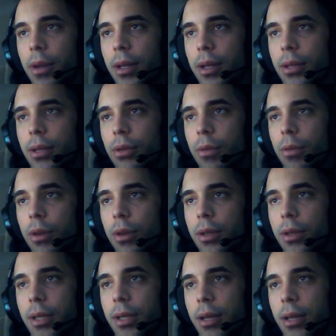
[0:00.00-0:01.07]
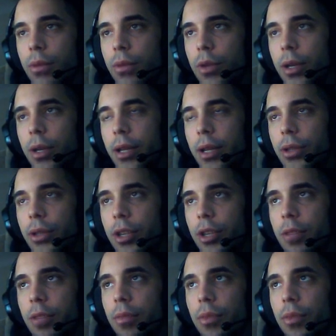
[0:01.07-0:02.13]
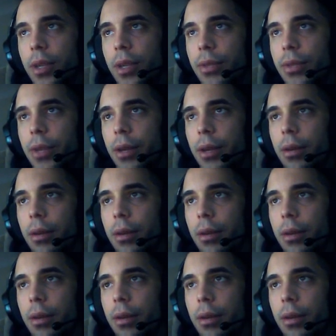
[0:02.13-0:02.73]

this order block. Second one, the extreme, price went,